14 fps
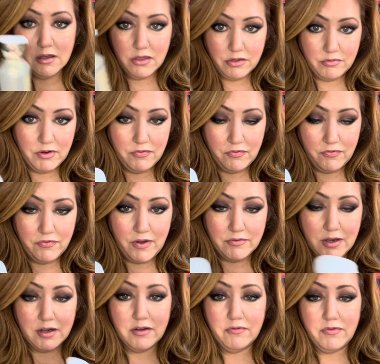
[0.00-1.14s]
3 for
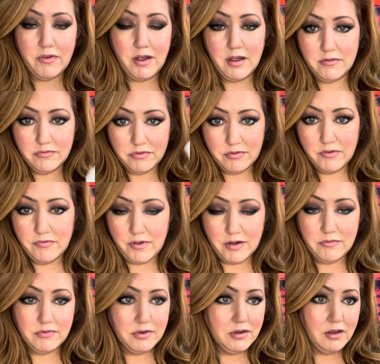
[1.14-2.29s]
$5.95, 3 for,
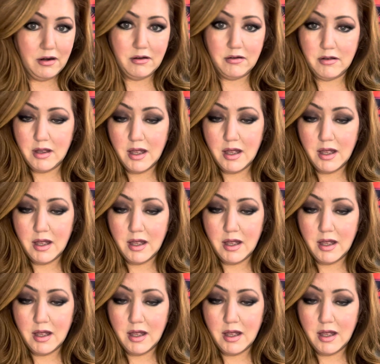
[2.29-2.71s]
you know.